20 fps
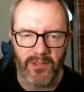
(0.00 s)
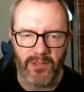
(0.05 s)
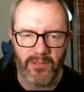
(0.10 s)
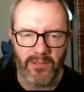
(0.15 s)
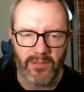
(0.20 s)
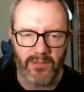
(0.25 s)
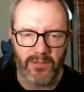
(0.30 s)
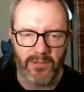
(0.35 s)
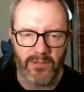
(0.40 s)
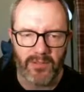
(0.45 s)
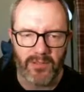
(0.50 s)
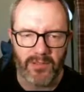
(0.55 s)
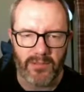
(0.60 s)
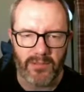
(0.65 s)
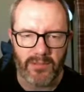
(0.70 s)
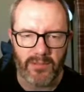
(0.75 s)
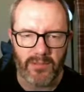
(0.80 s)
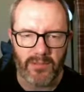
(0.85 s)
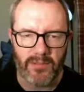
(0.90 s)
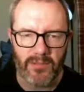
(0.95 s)
So this is
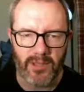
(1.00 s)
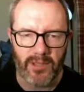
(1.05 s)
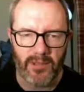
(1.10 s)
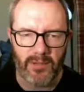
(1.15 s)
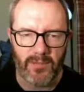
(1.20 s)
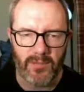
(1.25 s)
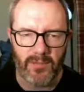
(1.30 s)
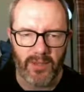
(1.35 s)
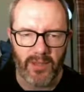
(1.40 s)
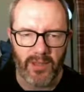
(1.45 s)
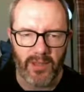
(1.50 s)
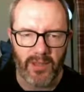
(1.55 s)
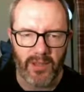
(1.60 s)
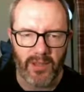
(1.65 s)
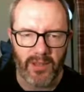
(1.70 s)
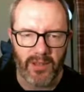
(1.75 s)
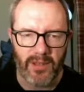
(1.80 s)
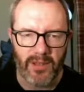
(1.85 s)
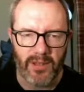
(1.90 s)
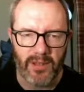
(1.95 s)
what we're going with.
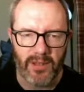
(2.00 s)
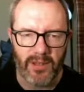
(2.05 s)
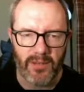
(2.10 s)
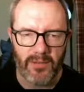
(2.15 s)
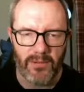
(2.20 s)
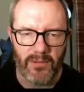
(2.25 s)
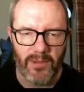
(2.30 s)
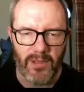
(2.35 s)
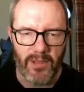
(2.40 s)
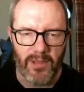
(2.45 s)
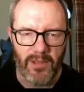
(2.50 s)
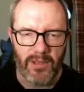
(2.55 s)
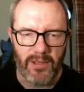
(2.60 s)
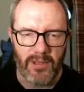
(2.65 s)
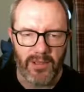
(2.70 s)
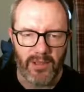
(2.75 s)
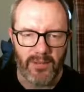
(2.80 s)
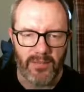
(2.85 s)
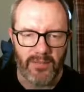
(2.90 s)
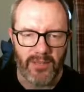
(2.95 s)
Arlindo
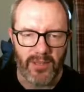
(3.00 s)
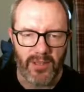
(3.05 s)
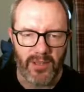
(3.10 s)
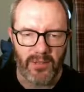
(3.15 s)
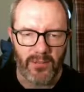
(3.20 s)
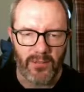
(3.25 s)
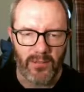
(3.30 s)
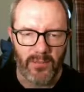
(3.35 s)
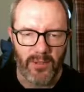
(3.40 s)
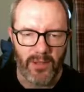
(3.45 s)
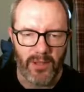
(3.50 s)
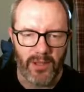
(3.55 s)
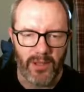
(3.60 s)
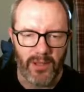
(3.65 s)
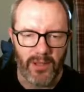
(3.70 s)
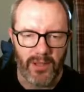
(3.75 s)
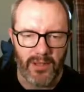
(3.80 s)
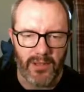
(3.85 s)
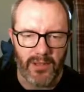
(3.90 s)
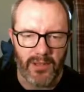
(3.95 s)
comes out
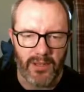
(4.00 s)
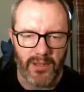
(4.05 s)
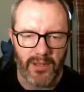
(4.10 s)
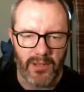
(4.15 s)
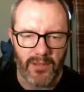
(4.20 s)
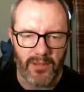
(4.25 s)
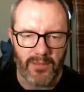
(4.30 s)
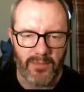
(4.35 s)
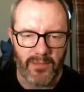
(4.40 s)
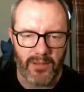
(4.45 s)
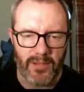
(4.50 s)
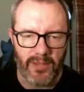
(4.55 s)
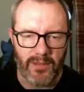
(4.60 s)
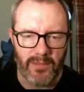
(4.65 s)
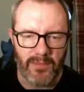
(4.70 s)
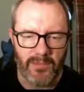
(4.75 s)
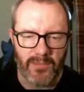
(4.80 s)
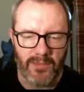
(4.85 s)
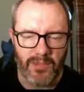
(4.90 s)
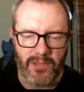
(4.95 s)
wide and
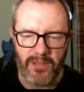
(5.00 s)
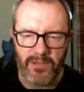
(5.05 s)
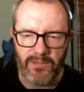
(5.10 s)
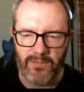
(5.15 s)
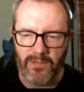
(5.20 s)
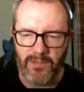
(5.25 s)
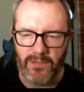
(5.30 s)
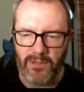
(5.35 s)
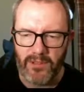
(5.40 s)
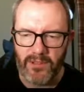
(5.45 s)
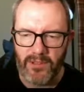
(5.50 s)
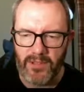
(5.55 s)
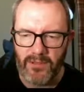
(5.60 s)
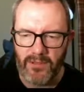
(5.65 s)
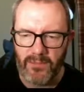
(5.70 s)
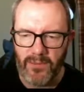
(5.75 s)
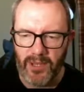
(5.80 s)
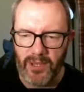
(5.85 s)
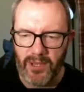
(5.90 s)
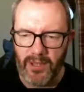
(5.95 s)
becomes an
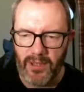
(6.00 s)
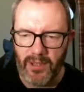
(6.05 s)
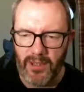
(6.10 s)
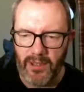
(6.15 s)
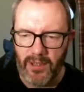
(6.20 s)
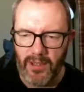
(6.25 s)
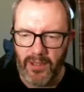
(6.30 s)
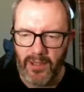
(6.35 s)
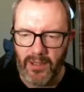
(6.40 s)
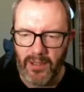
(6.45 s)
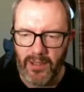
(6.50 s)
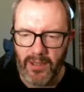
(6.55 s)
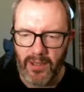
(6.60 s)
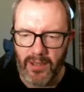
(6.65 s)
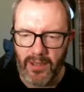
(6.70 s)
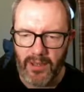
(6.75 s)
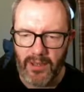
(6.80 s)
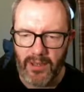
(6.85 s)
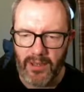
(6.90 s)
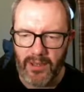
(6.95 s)
inverted winger.
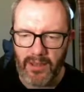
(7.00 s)
And